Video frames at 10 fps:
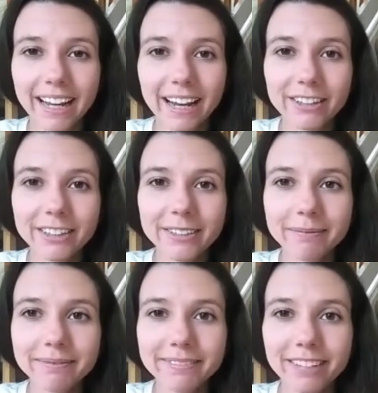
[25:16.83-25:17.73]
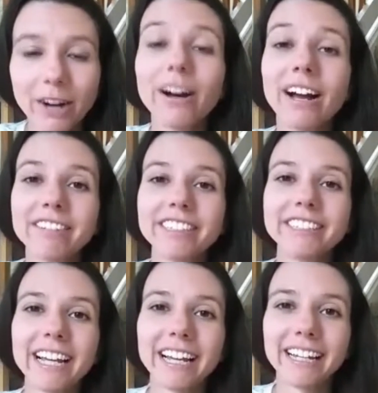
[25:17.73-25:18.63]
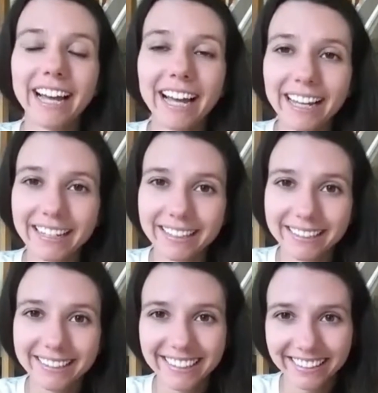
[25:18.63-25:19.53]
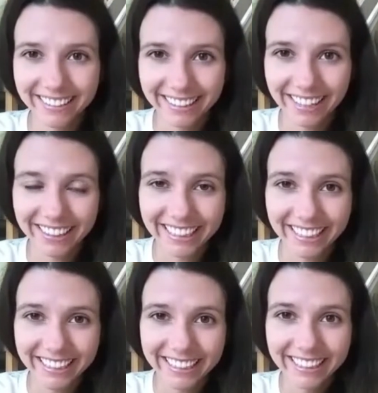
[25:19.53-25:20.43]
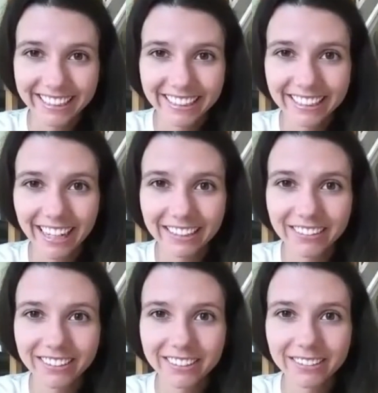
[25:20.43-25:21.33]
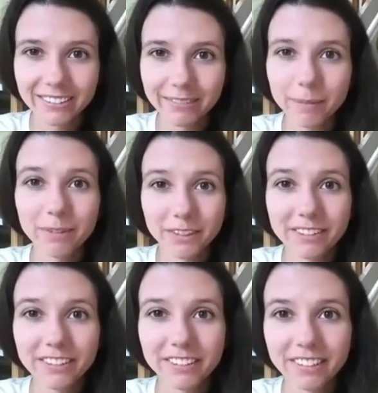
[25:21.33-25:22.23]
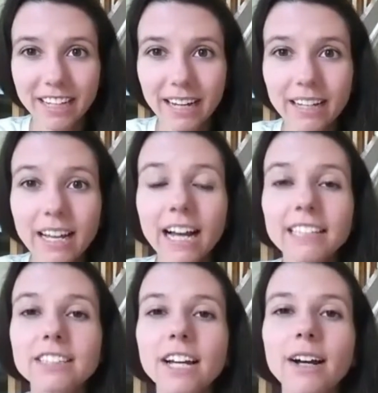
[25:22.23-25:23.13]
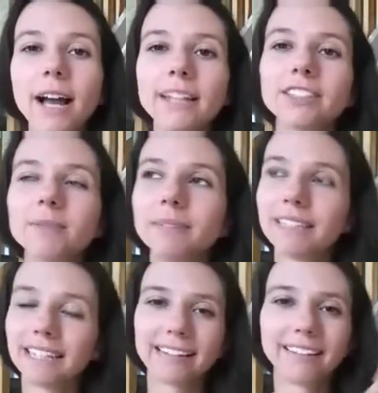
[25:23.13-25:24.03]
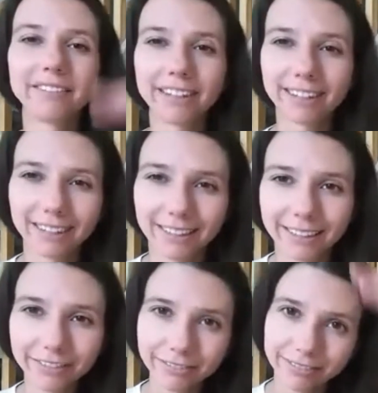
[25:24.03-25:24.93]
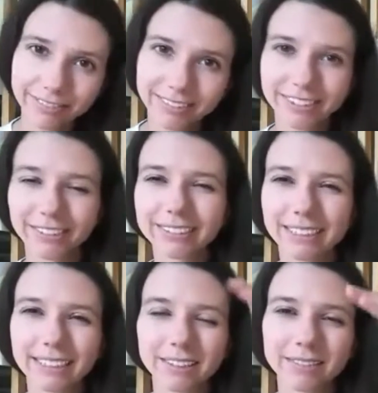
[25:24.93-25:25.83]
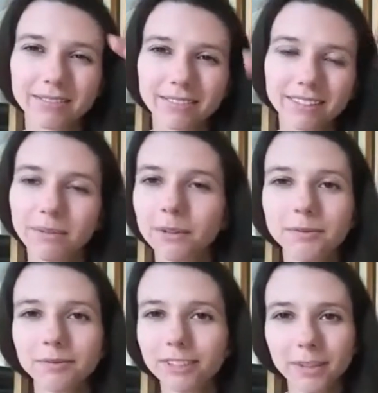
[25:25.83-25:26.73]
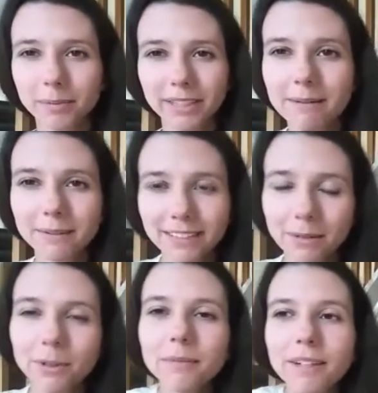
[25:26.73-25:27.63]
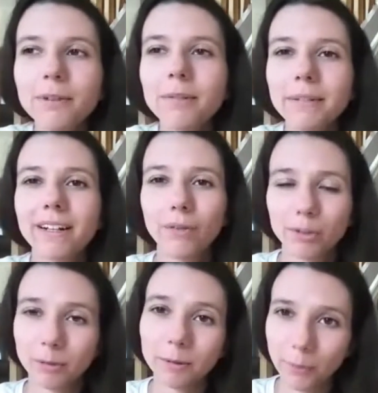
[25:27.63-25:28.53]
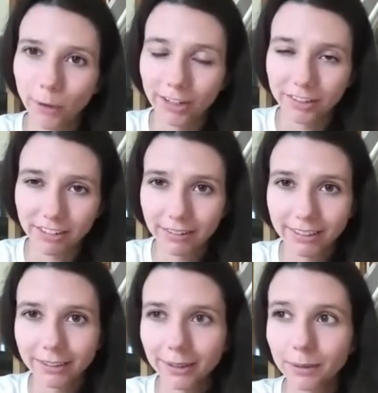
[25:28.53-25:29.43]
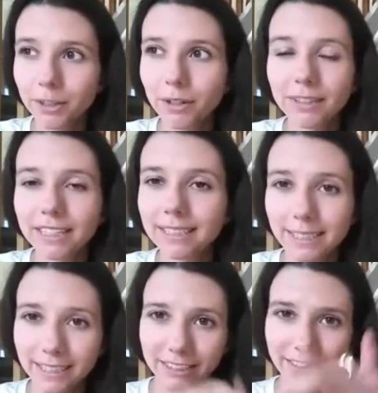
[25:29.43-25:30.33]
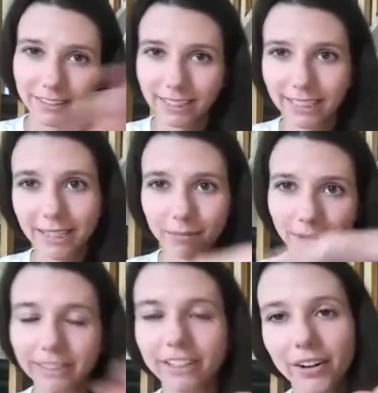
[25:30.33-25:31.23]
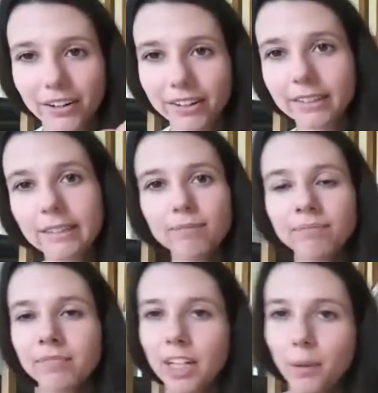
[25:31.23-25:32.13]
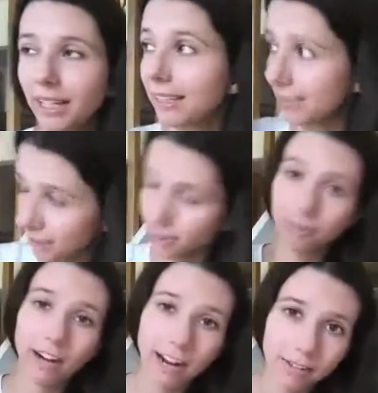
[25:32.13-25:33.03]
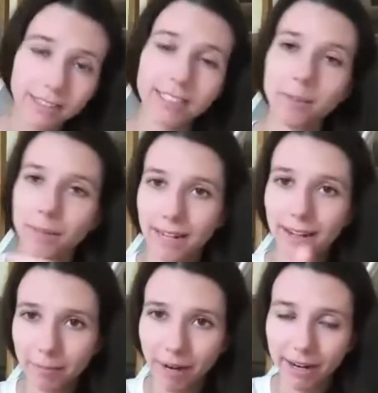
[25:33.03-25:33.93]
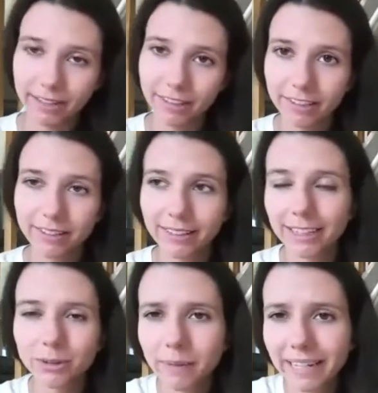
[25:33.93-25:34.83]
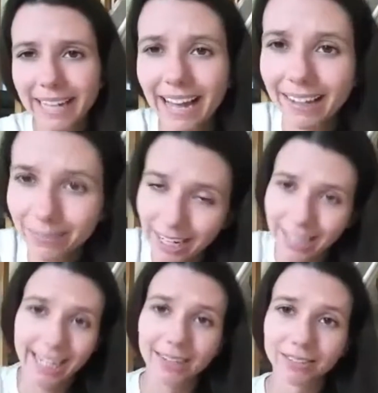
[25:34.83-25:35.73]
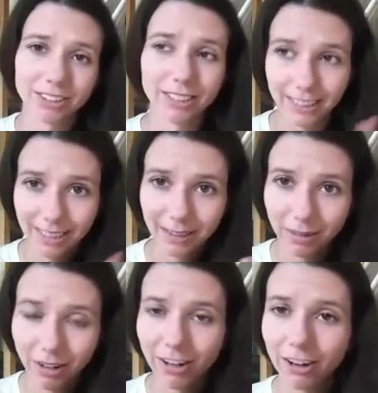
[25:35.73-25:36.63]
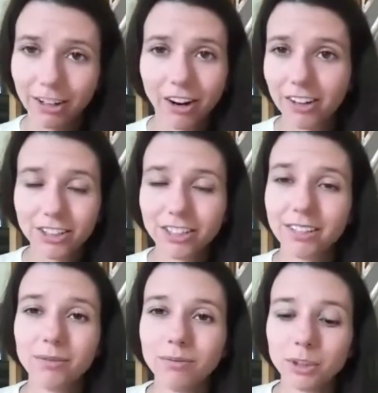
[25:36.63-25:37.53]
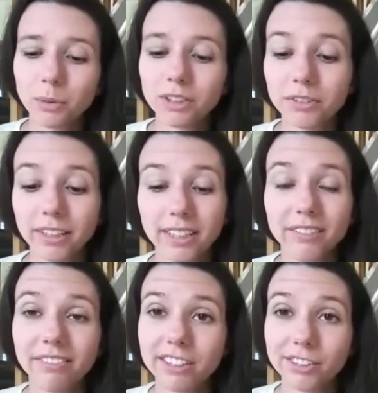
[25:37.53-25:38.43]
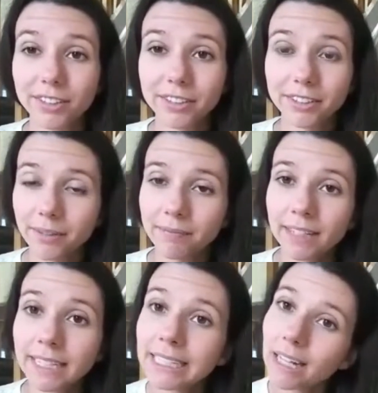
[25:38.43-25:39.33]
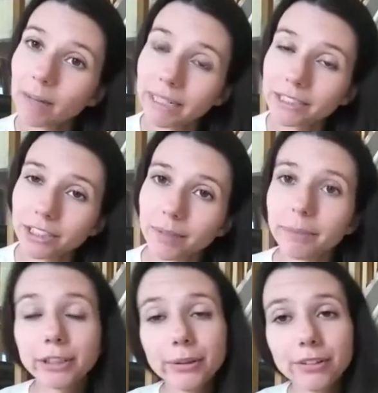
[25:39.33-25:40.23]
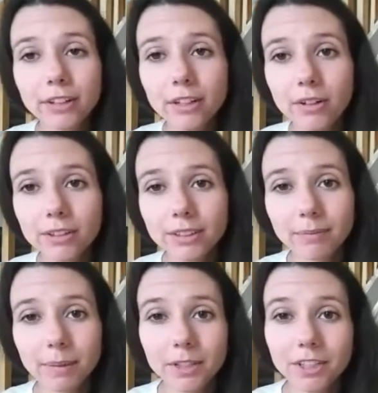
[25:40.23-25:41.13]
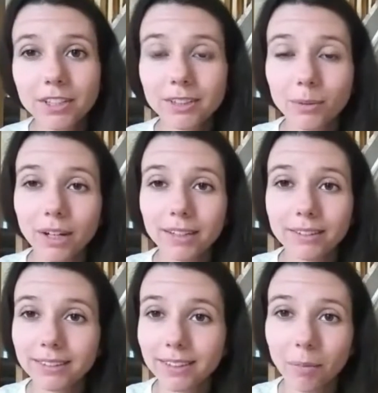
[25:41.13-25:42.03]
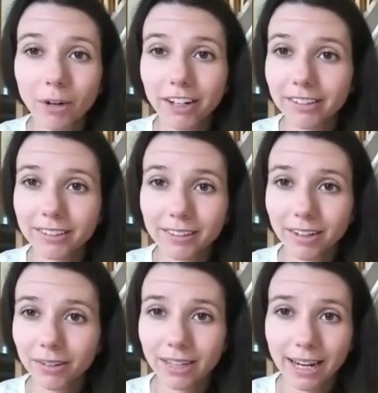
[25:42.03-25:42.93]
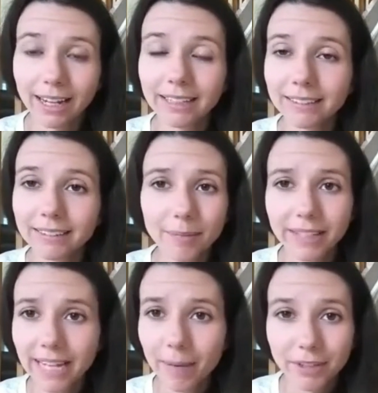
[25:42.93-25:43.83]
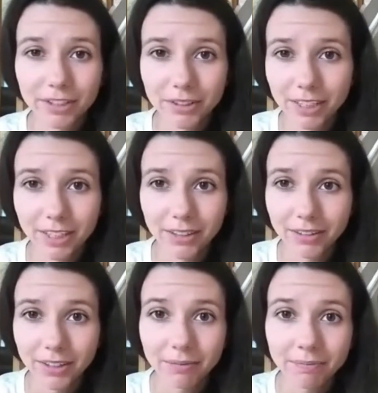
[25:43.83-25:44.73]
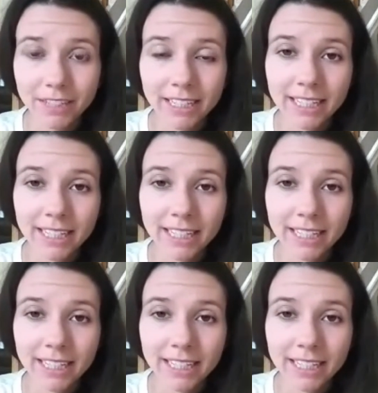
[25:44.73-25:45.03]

An acronym? Oh, have a good day. Hagged. All right, now I get it. Coyotes do live up north too. Yeah. It's I just mean like I live on a cliff, so it's like they wouldn't really be able, it wouldn't be comfortable to be walking around here. Like, we don't get deer, like, in my yard. You know, we get deer around here, but not in my yard. And that's where my cat would hang out, just, like, in our yard. She wasn't really an adventurer, so. I'm not sure, but she was really old, and maybe she just went somewhere to go die, and something happened to her. I don't know.